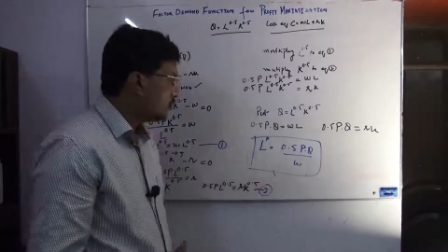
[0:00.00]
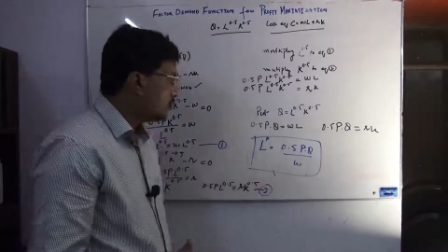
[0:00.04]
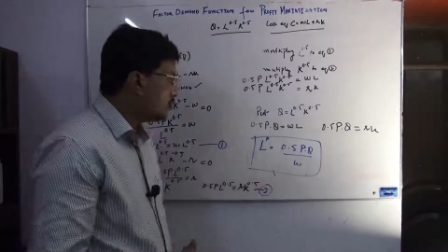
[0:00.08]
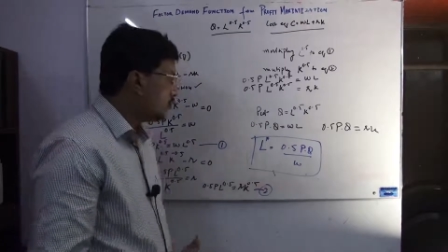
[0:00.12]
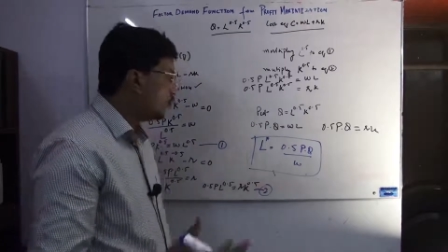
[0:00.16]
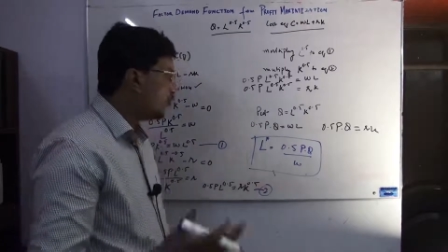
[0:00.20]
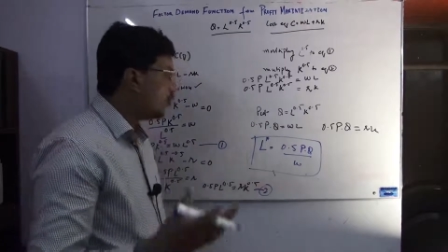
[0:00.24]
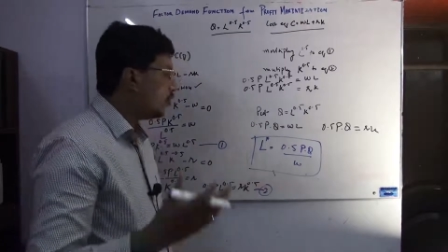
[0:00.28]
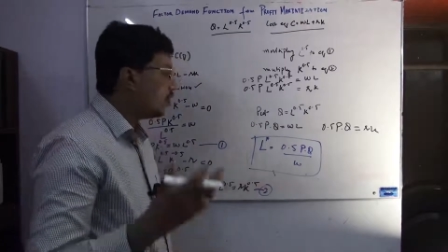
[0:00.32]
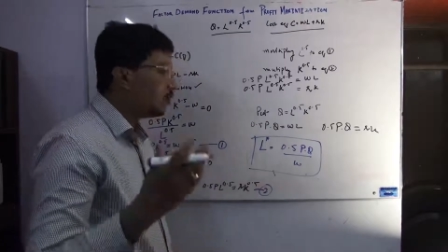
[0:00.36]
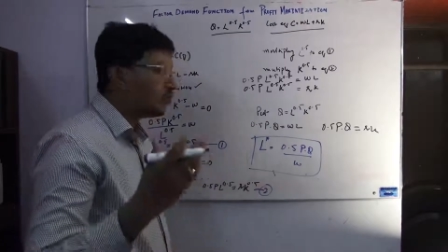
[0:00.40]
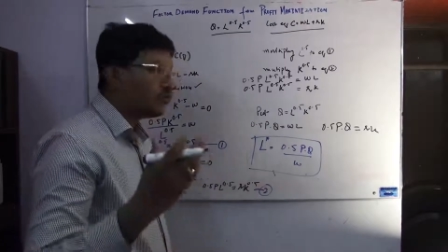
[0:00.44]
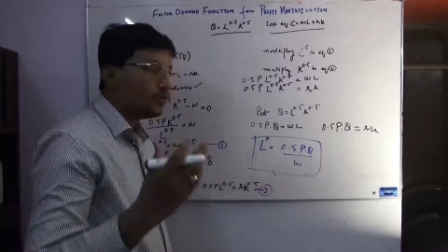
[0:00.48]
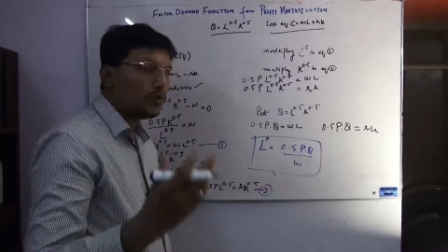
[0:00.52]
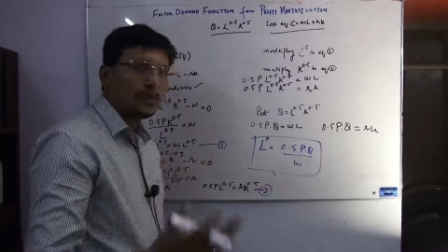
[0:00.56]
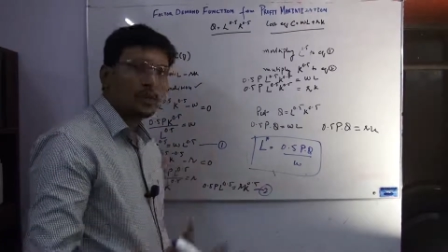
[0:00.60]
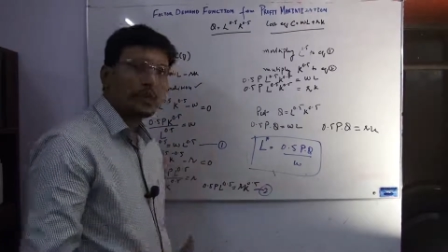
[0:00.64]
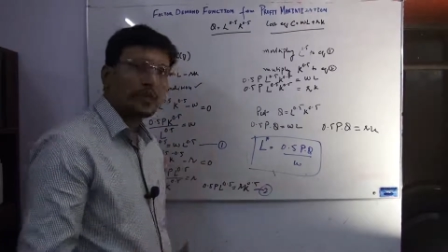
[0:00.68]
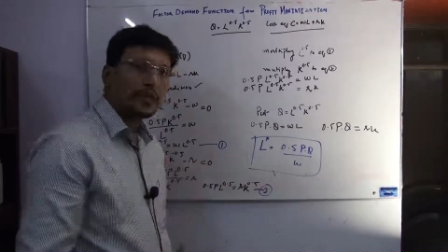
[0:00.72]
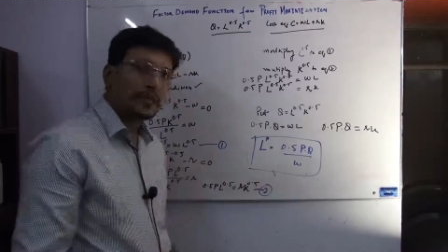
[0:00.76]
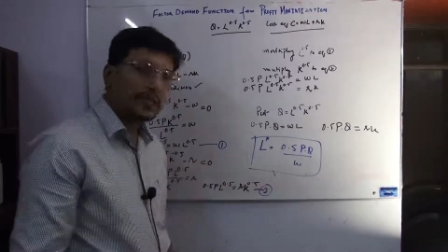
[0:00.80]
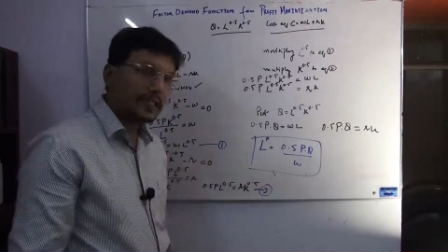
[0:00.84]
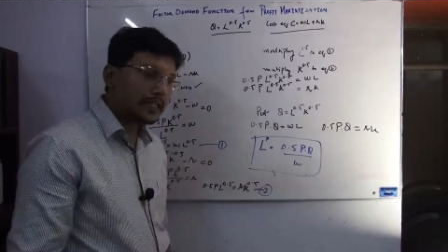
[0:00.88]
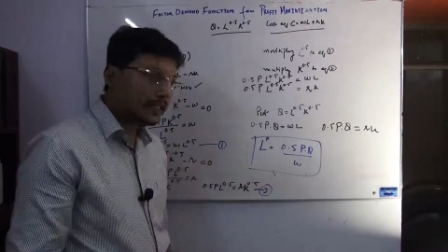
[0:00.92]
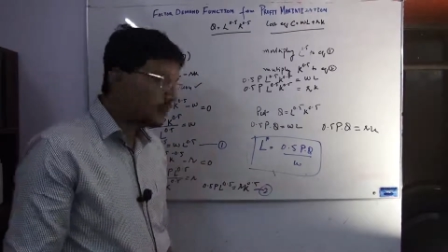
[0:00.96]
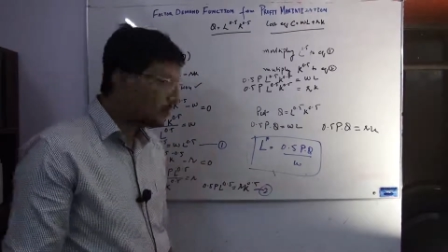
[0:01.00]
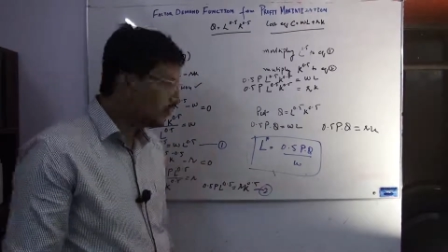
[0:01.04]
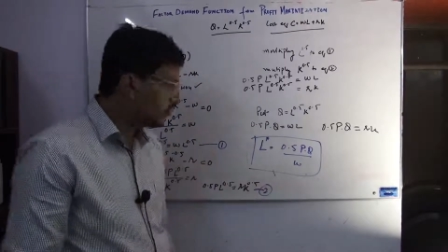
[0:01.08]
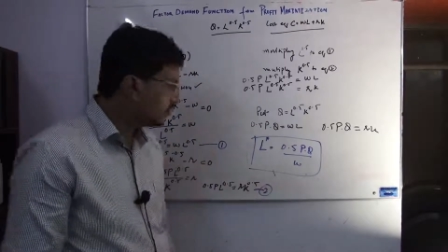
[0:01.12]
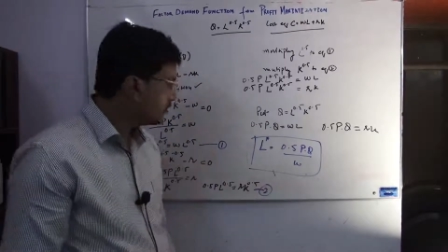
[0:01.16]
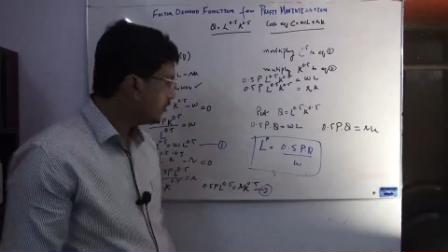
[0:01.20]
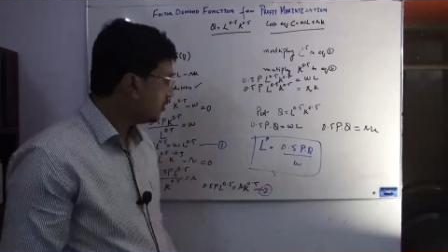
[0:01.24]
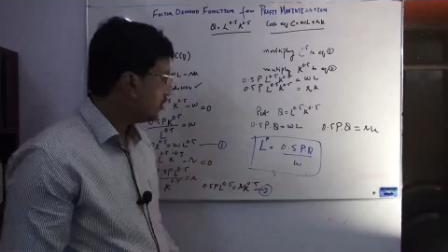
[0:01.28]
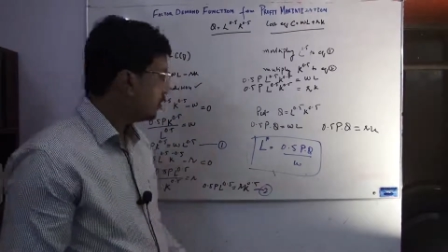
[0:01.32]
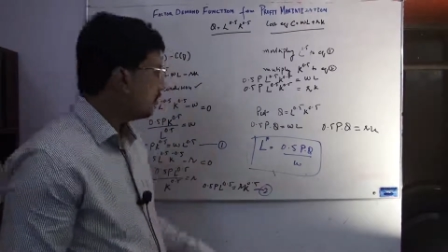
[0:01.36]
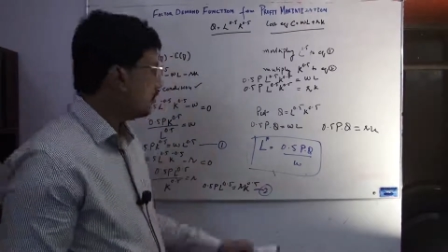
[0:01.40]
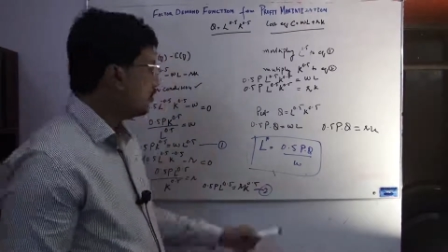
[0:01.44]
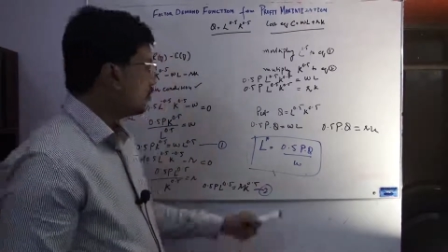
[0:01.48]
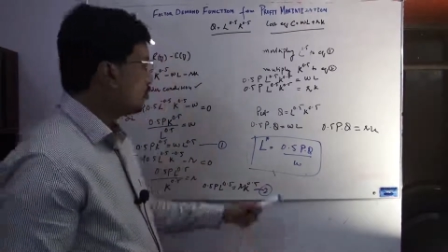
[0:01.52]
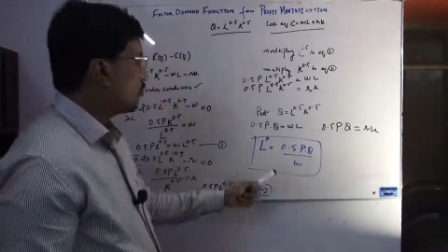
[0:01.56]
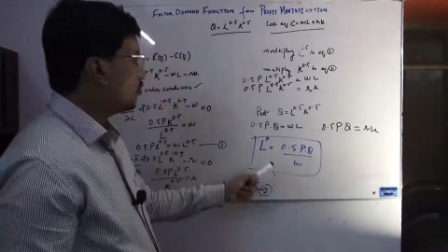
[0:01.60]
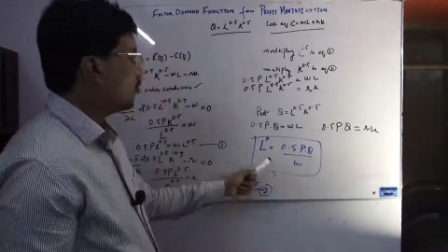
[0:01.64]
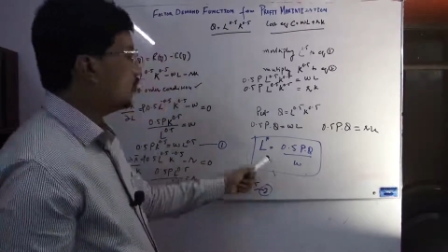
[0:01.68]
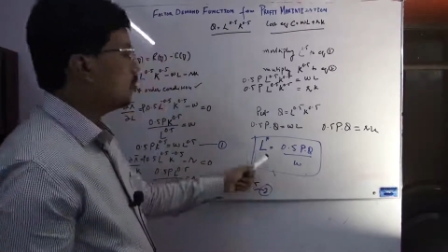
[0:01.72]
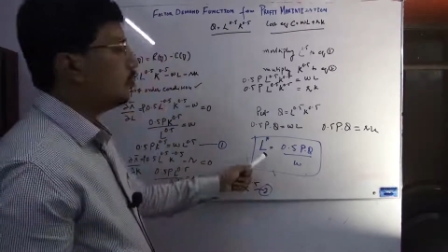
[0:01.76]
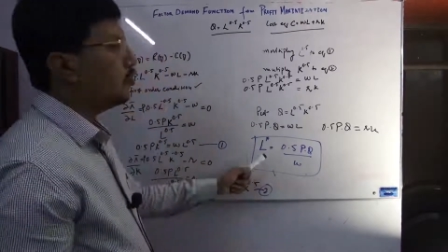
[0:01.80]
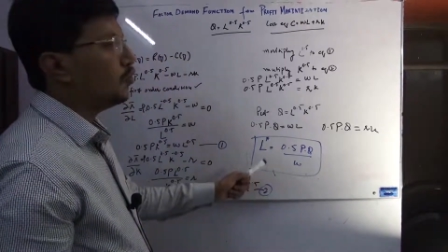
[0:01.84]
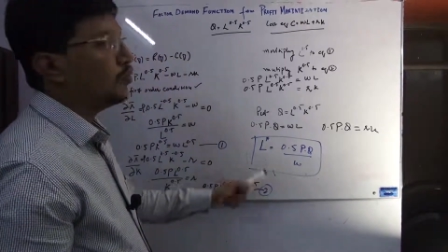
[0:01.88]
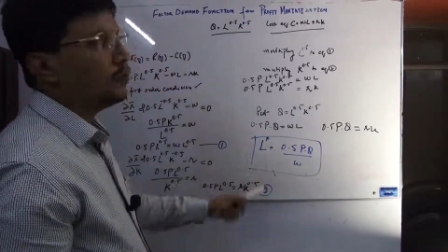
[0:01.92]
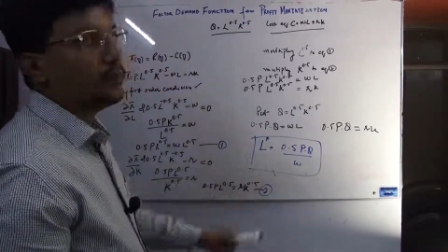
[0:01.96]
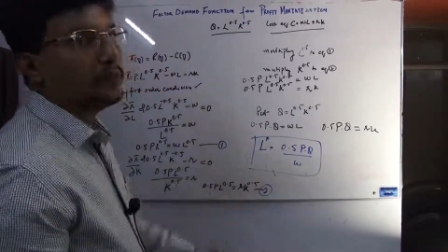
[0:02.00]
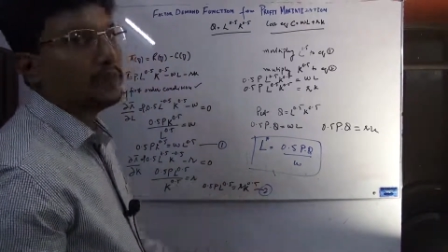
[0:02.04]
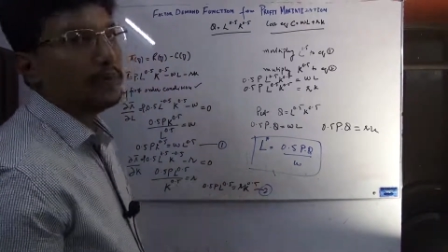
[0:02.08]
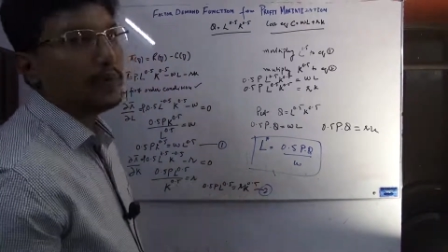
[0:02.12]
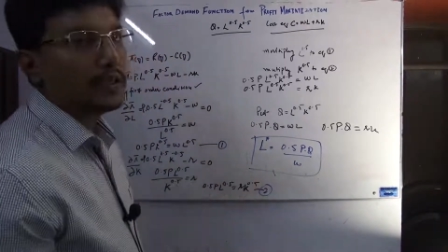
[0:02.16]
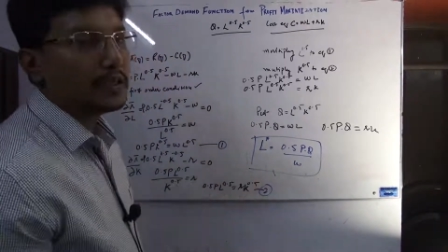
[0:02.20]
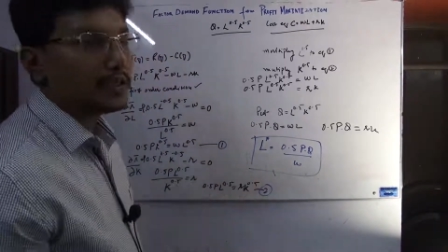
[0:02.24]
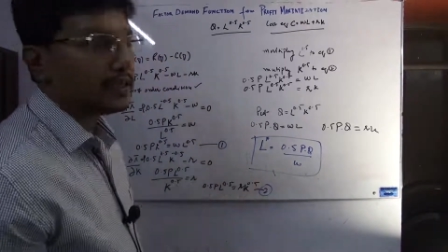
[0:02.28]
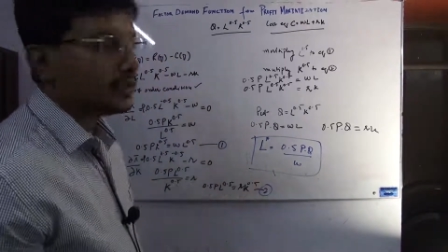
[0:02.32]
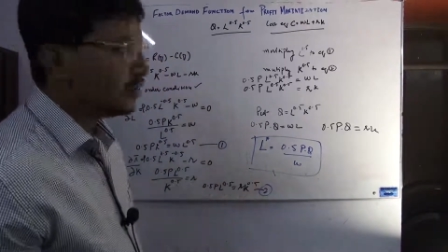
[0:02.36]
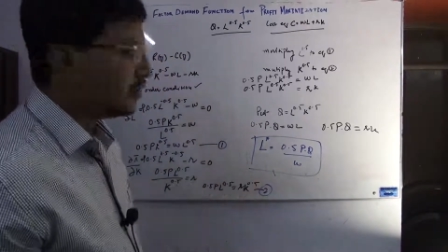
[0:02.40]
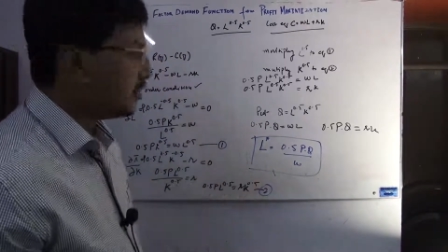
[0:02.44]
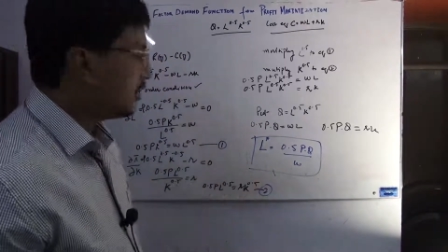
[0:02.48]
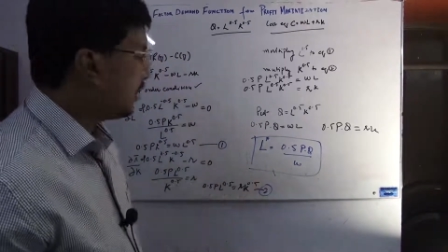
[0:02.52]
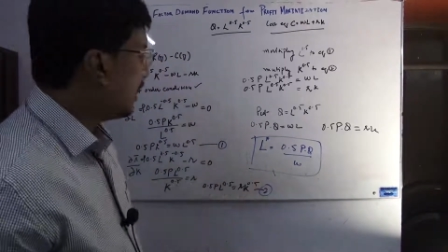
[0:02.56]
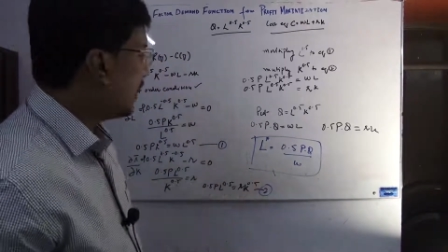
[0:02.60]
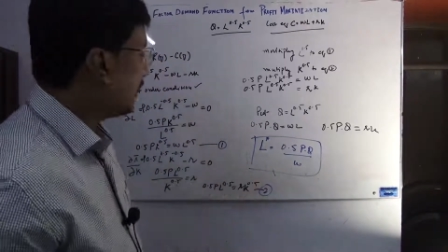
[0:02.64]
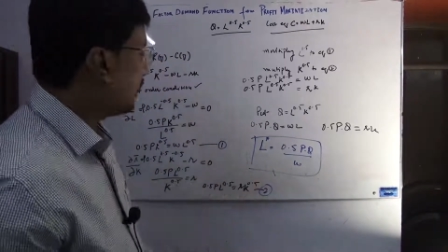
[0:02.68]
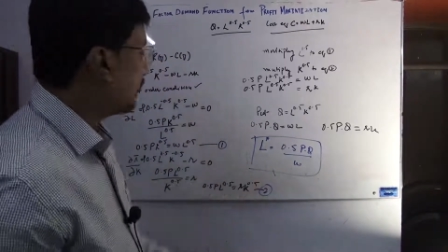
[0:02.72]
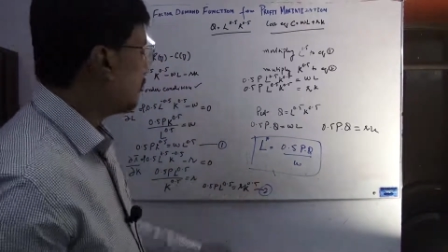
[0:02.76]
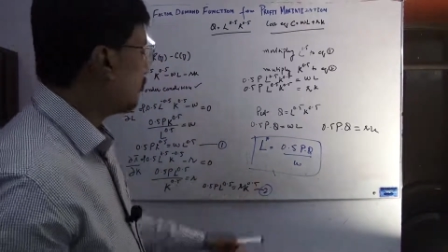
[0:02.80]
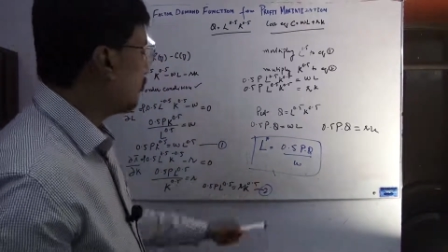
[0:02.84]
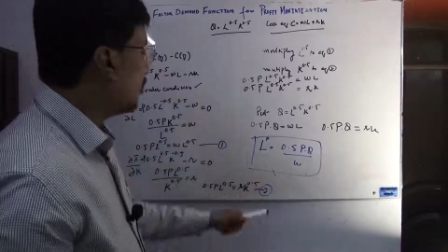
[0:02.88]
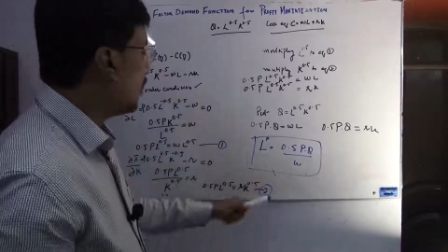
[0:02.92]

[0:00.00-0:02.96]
you want to increase so you must have to